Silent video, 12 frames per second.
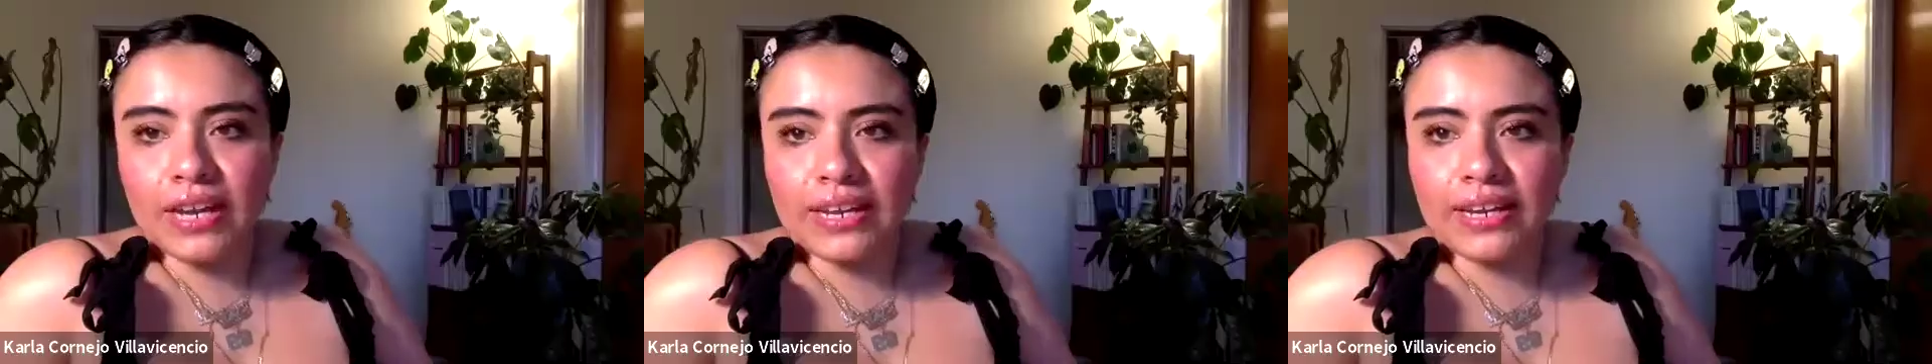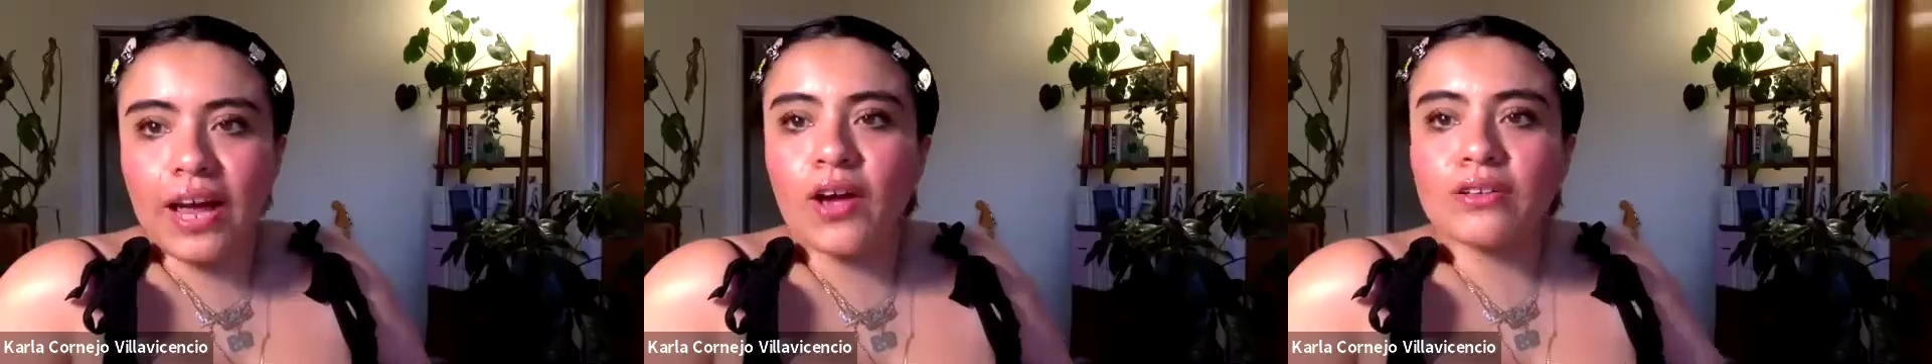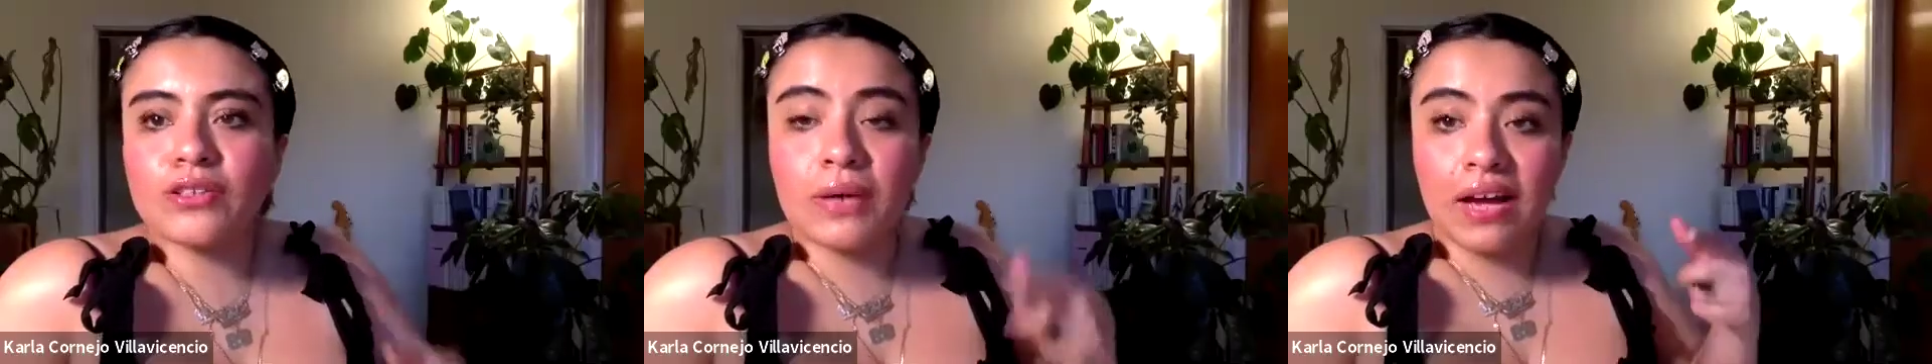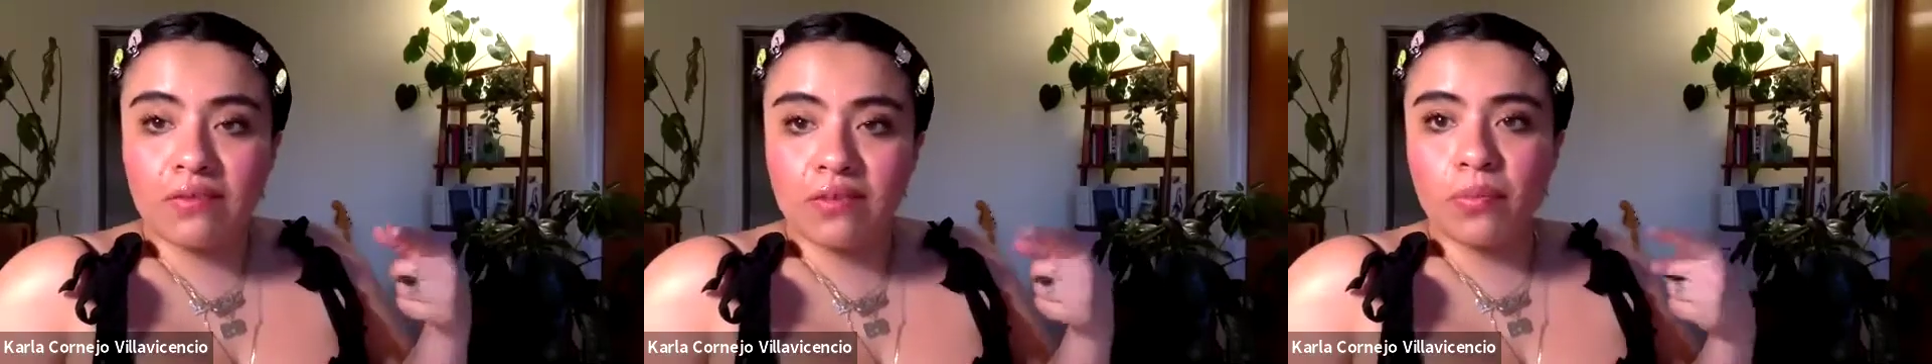at it. I also
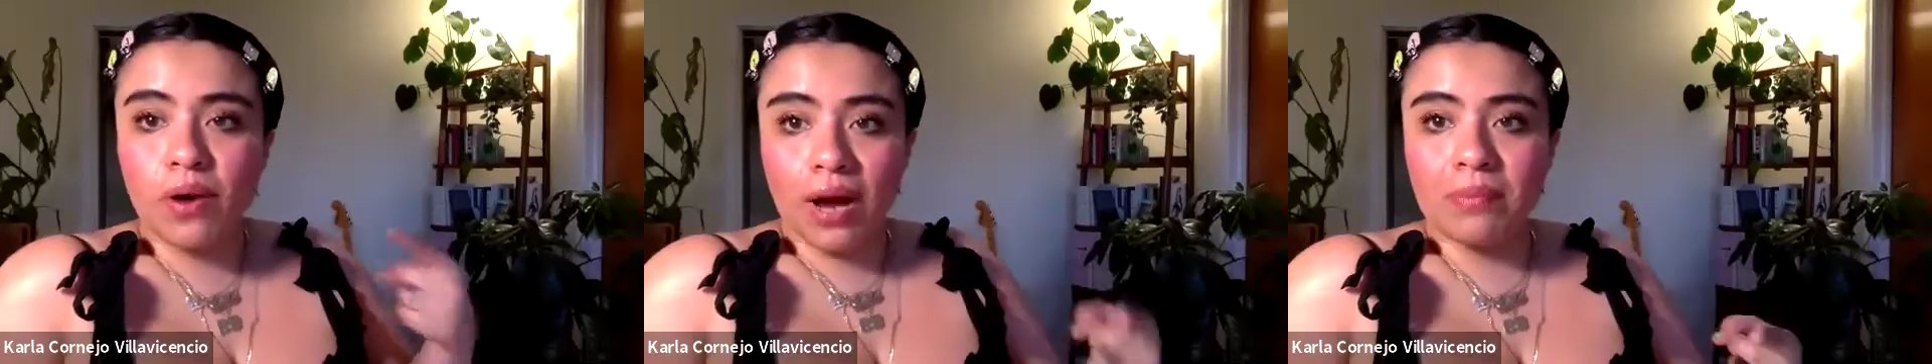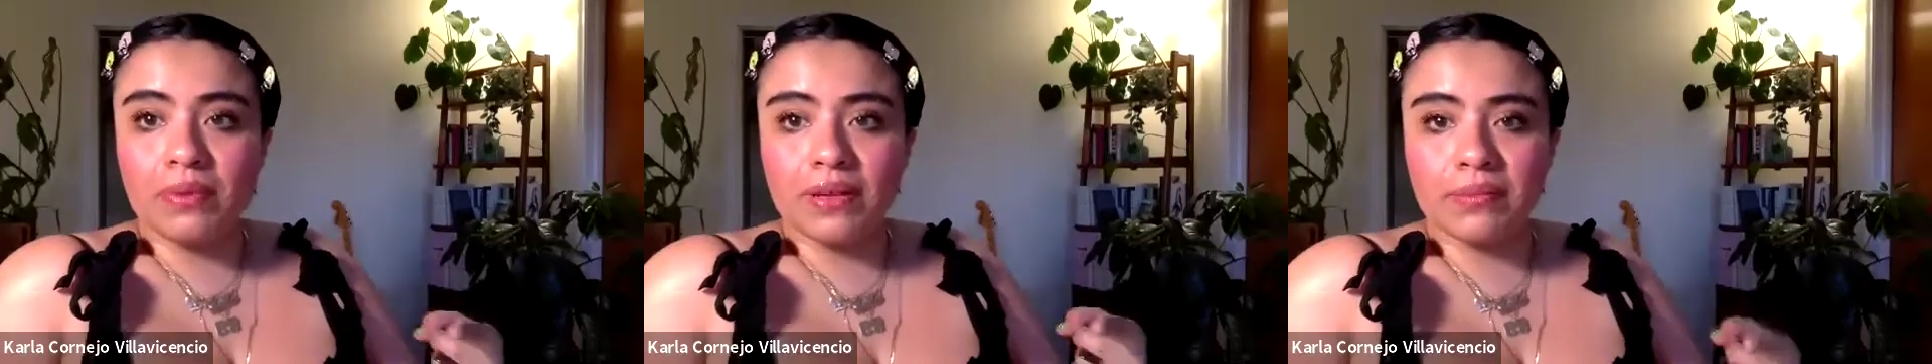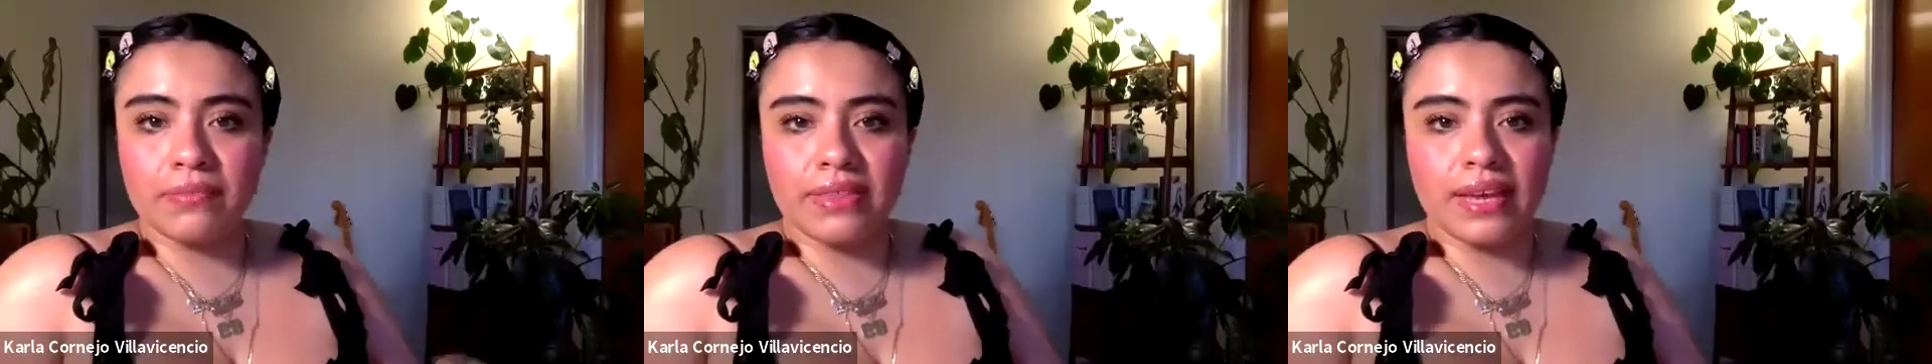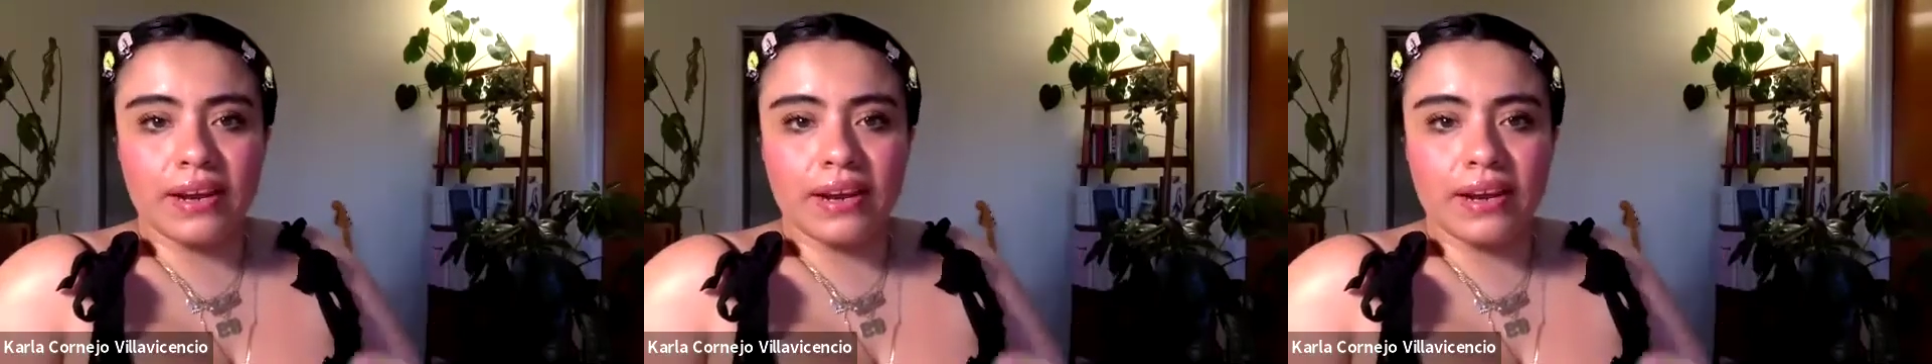have a problem